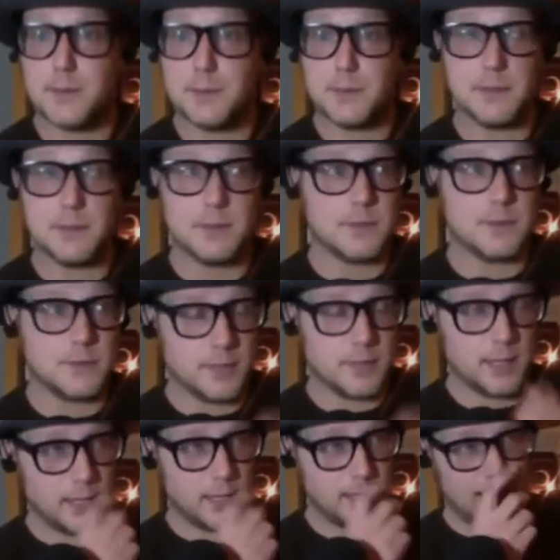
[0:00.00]
Burroughs.
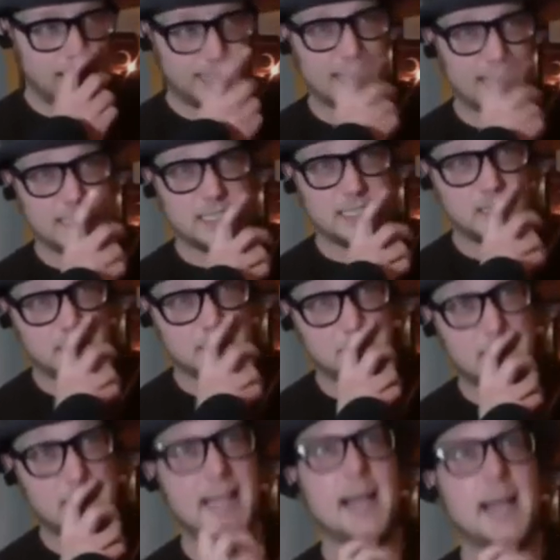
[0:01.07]
I
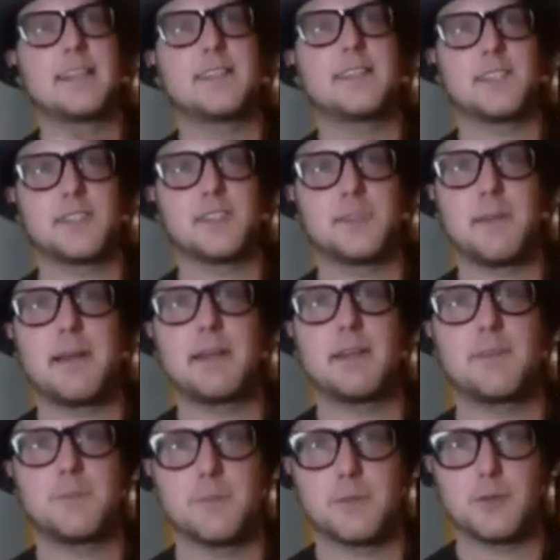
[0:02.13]
got suspended
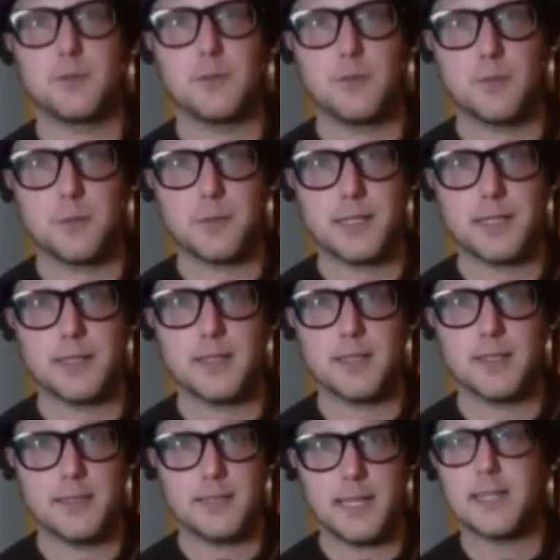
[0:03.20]
from school for bringing
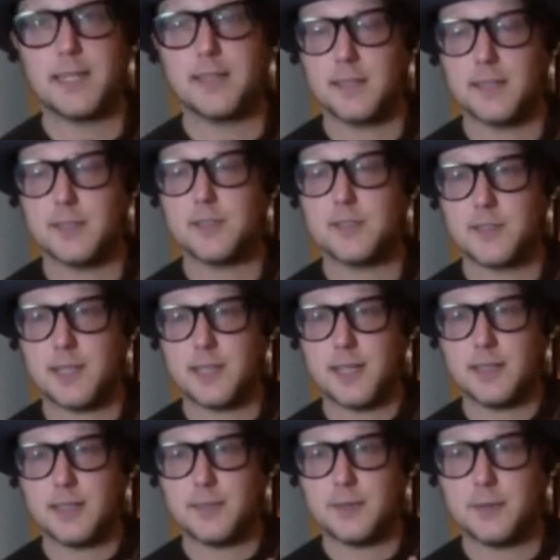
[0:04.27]
naked lunch to
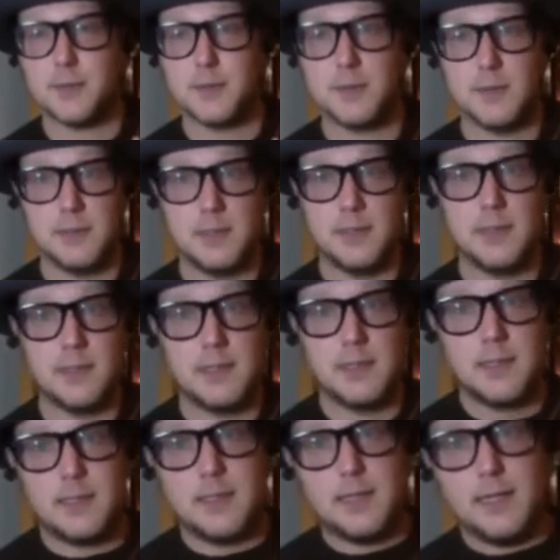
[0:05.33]
high school.
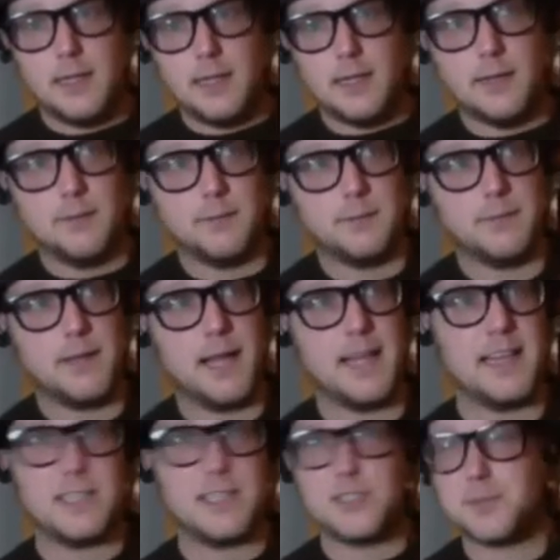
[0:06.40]
And
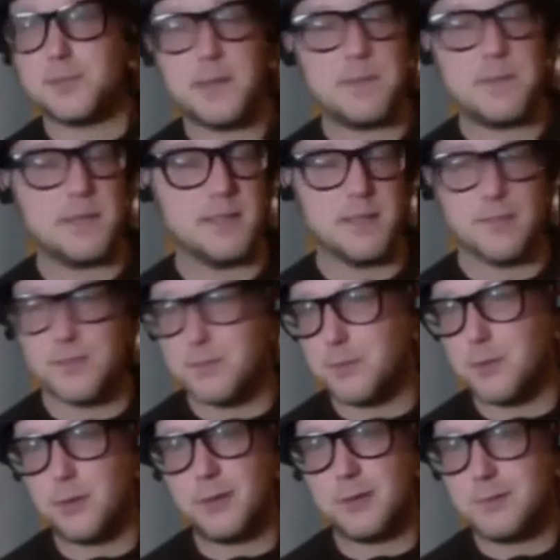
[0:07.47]
that just made me love it
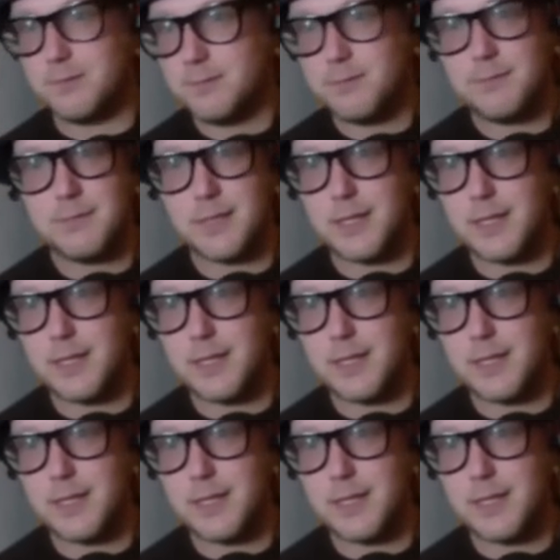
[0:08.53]
more, you